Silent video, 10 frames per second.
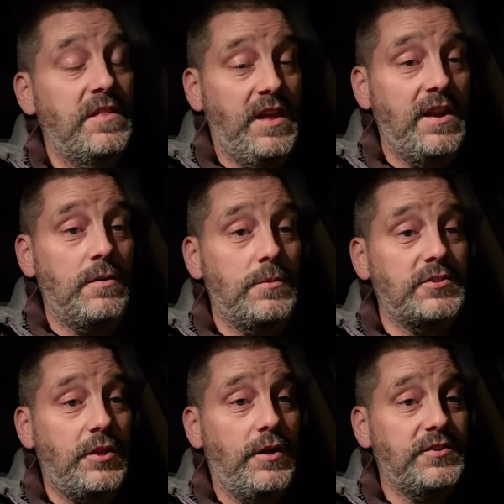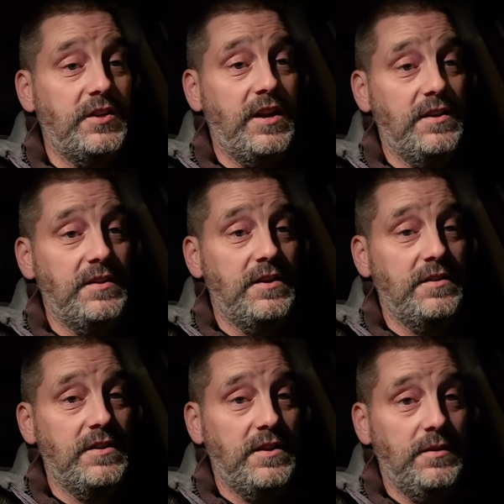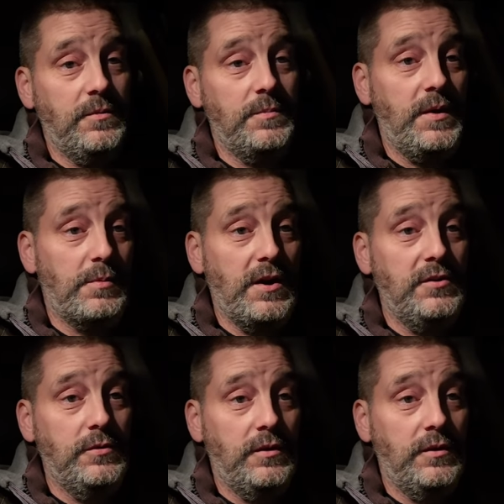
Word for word: Then I almost lost it again at the end of the night with my brand new